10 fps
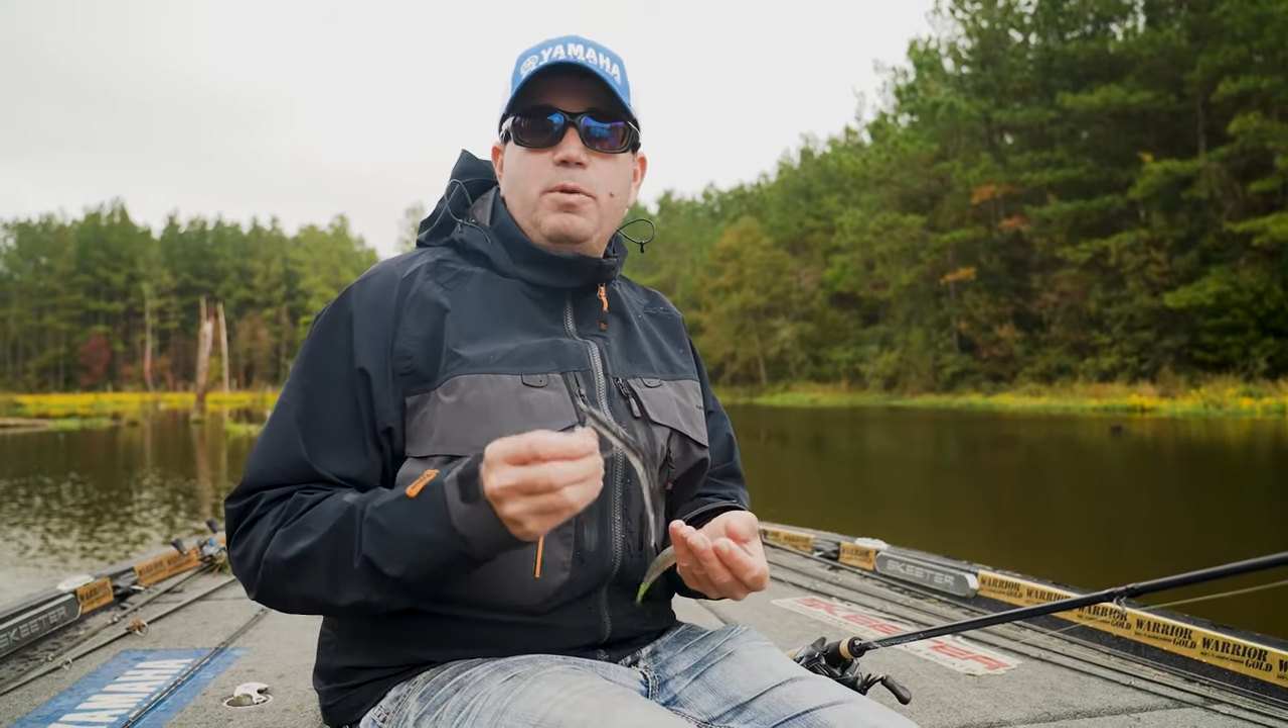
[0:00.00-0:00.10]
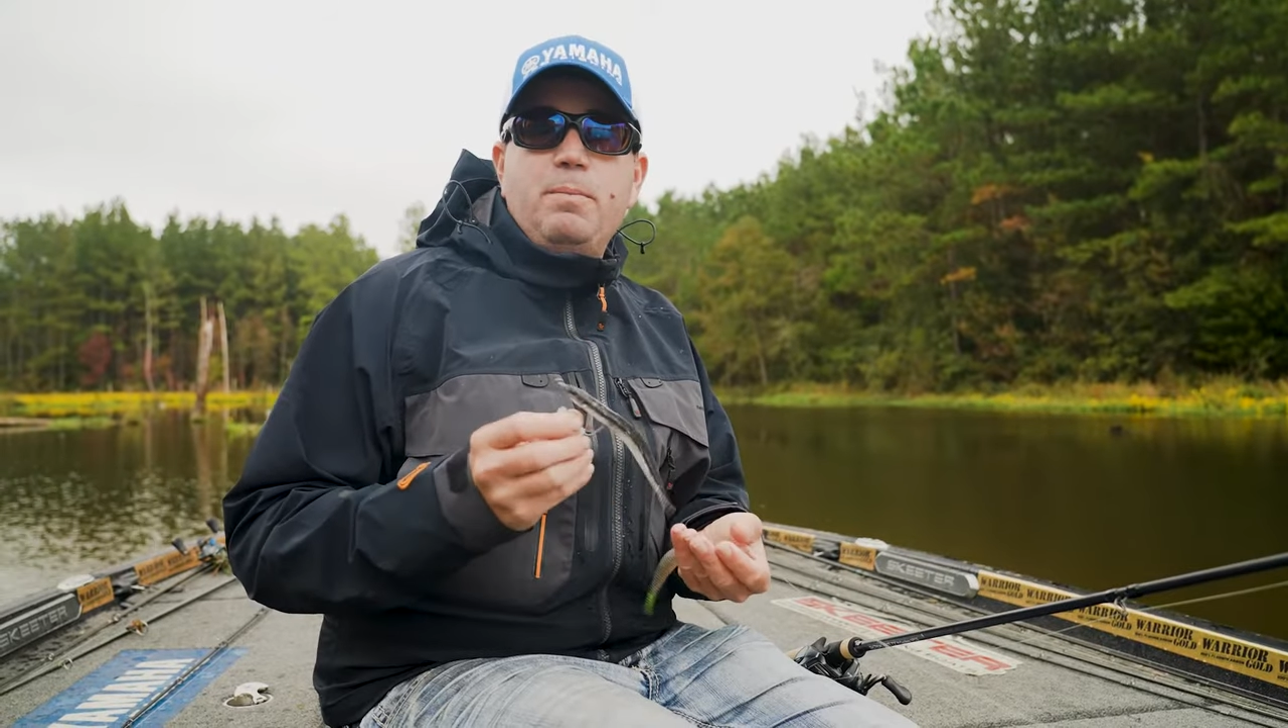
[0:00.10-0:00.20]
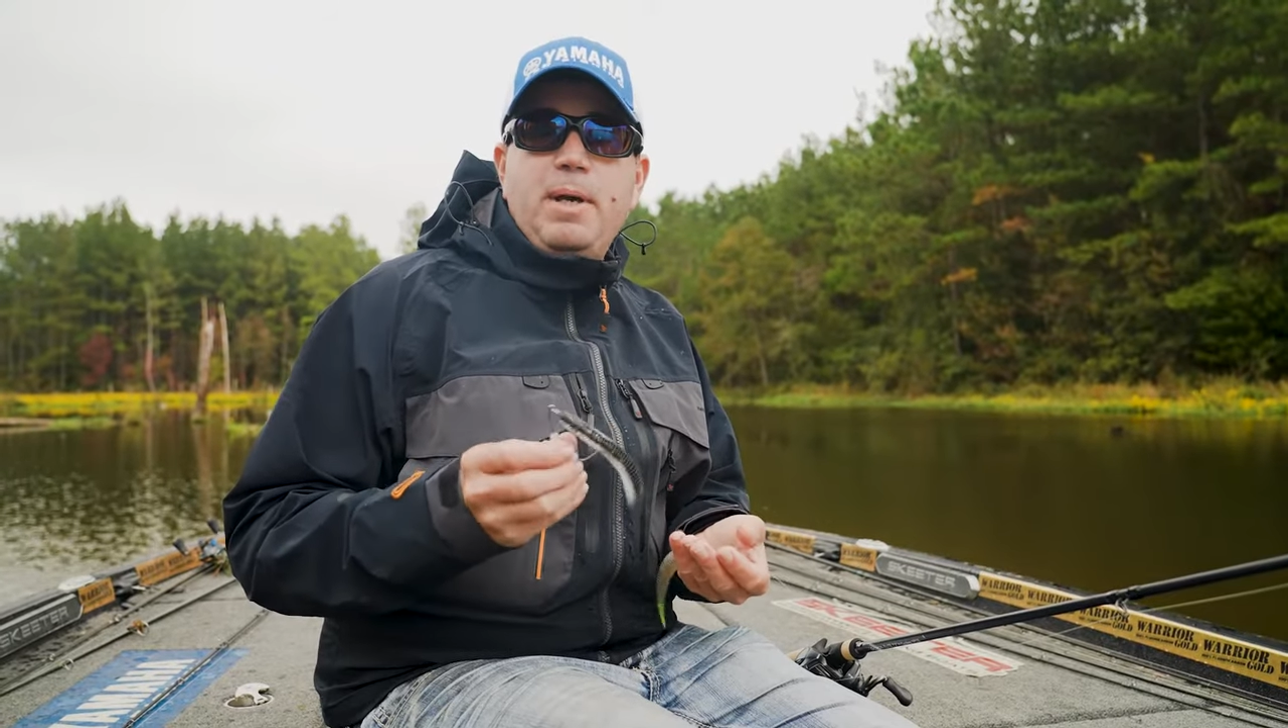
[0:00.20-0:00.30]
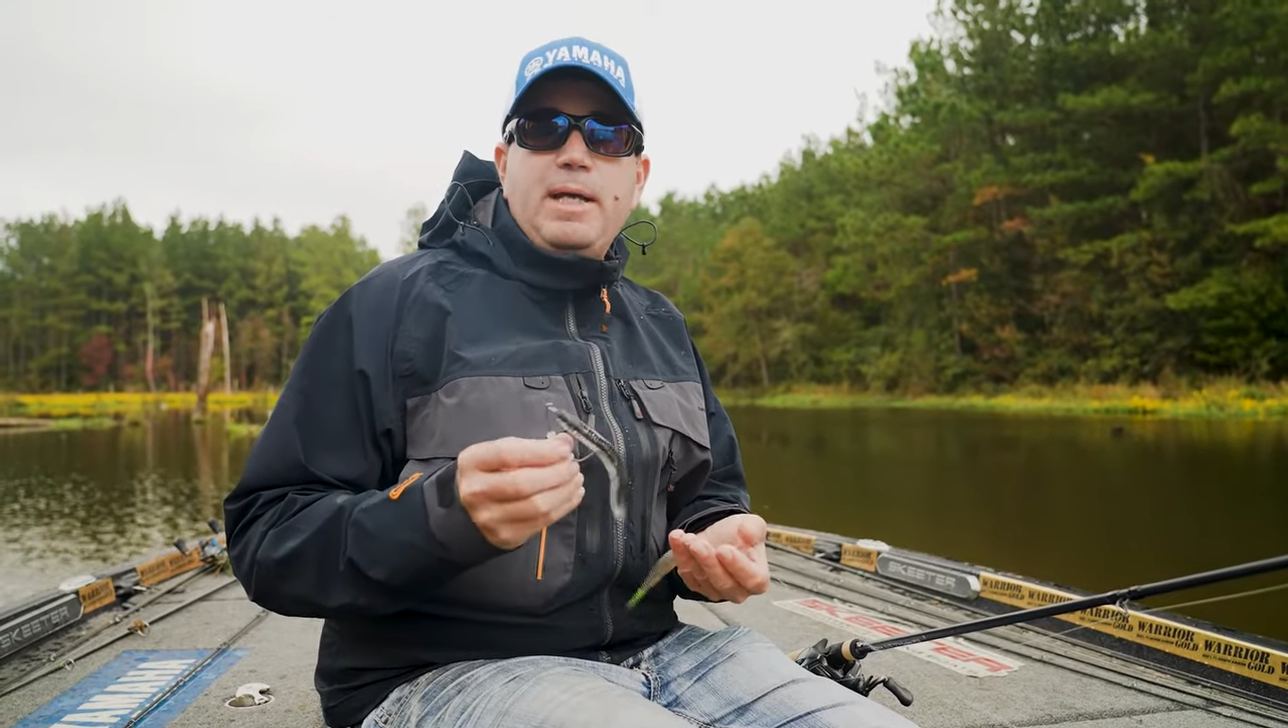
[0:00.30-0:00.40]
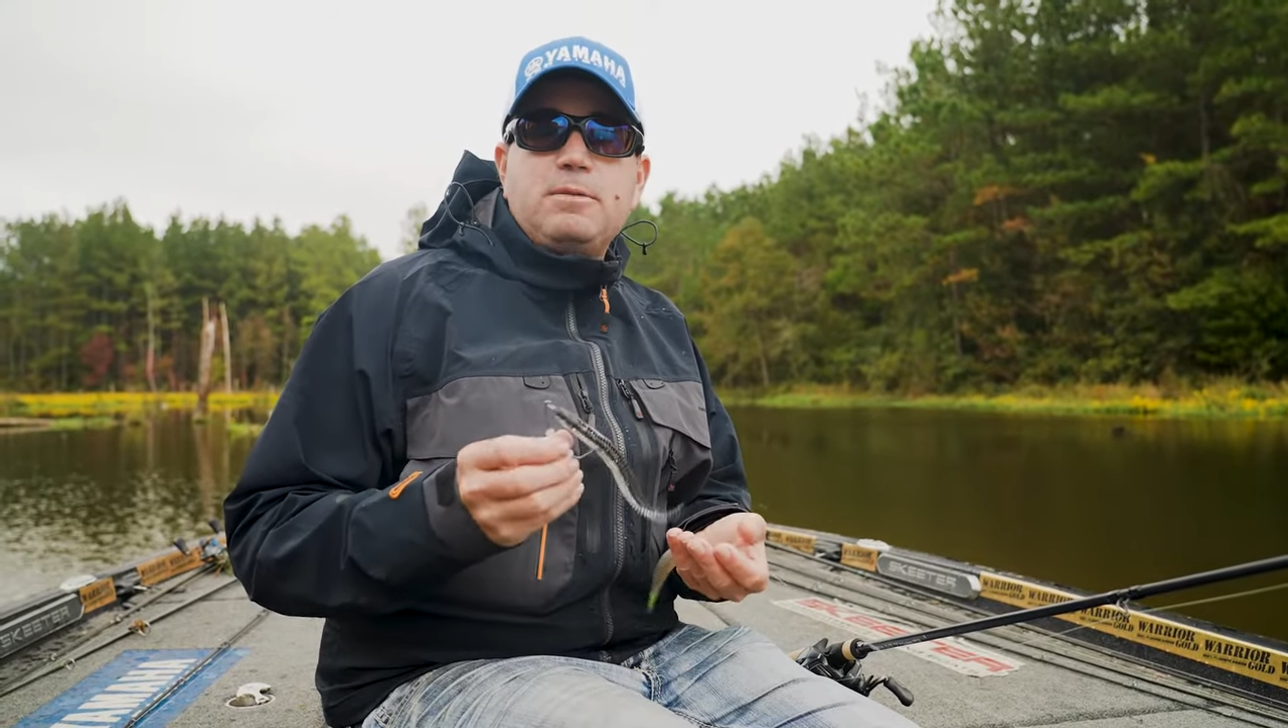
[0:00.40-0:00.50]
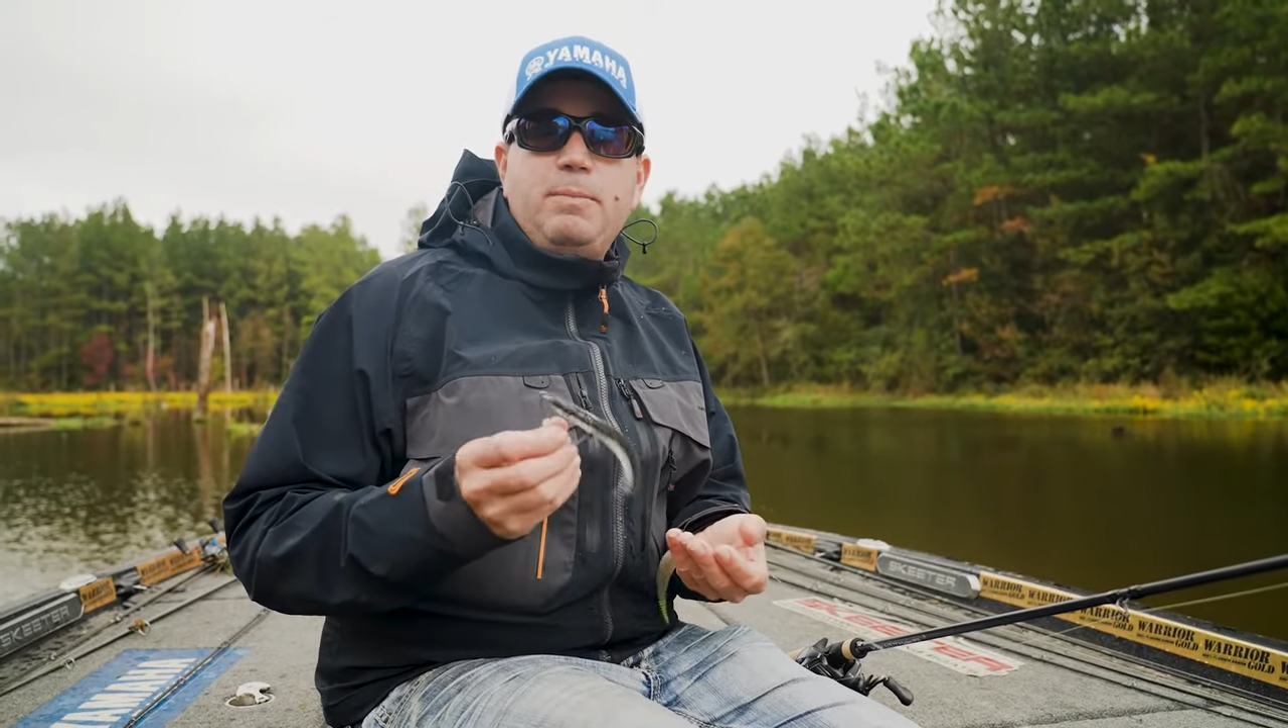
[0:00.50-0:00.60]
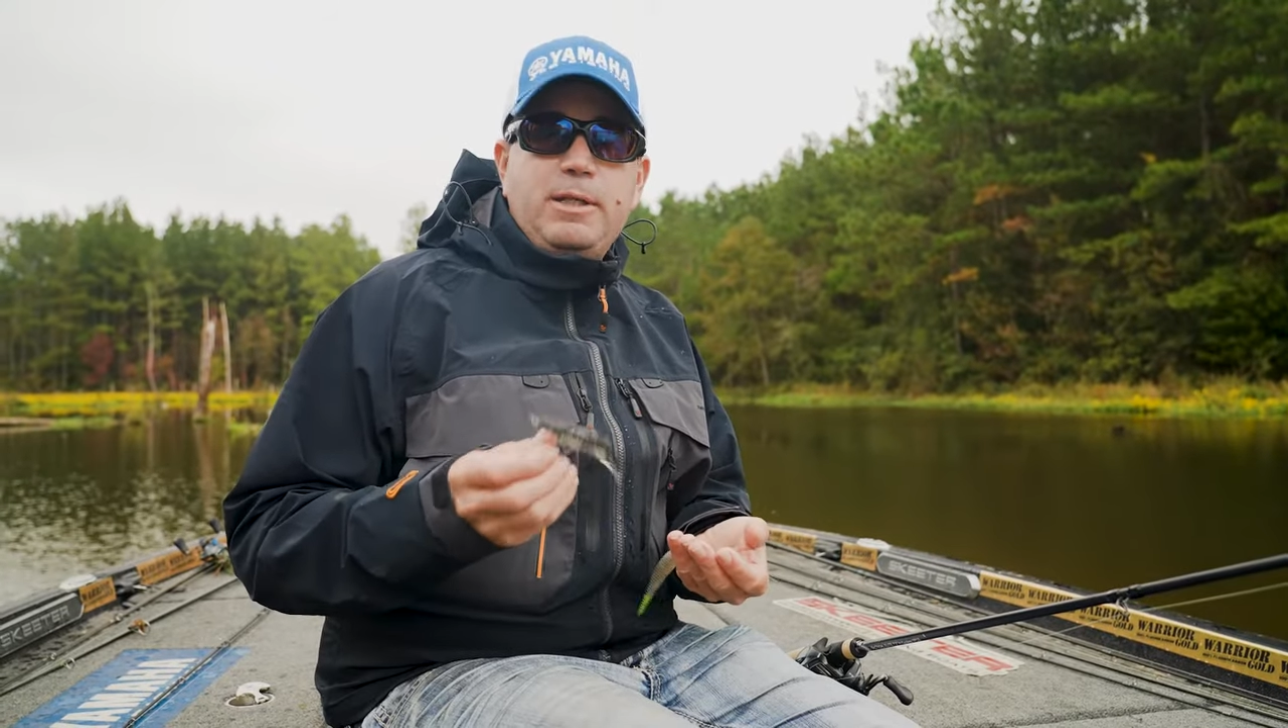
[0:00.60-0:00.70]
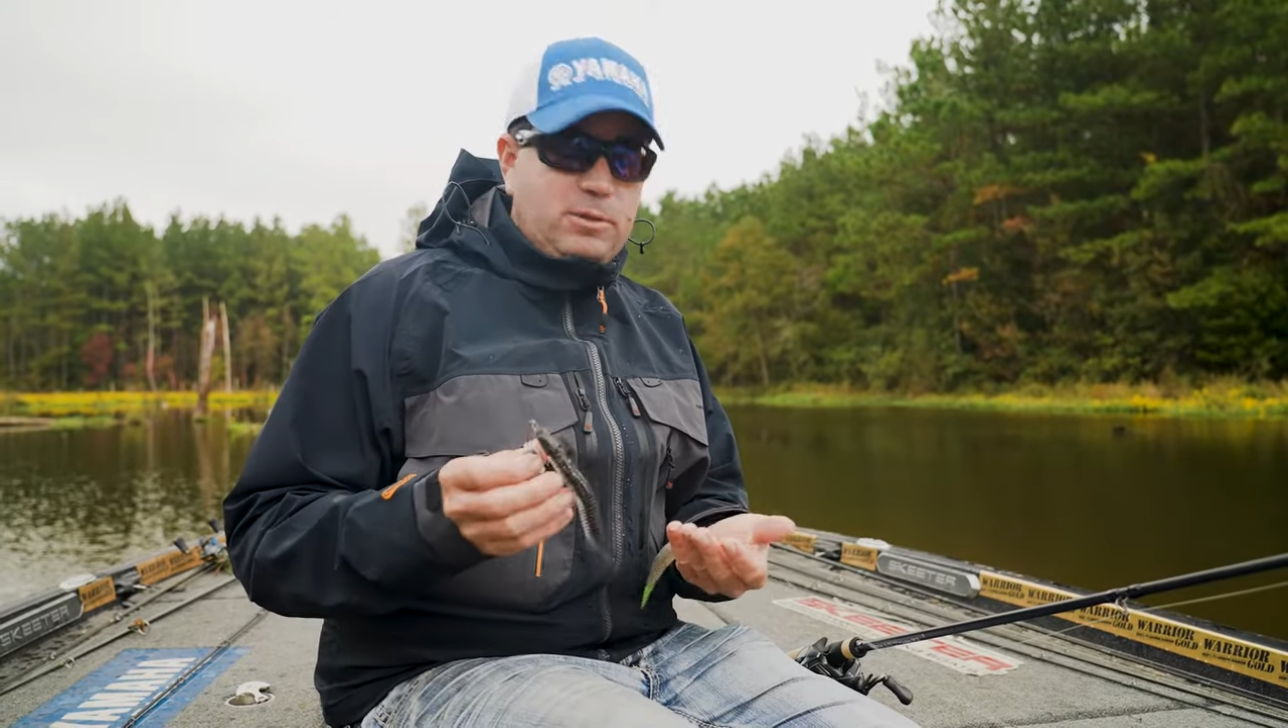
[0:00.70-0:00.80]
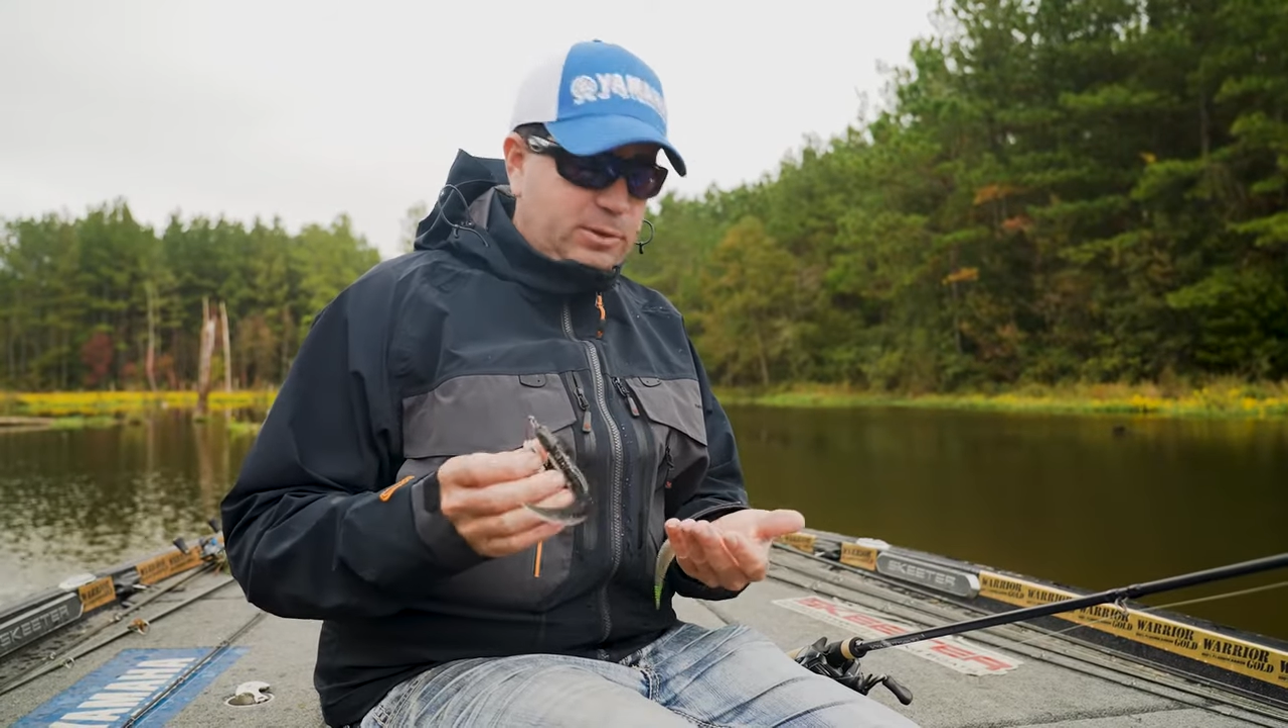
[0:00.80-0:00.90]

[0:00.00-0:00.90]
the best based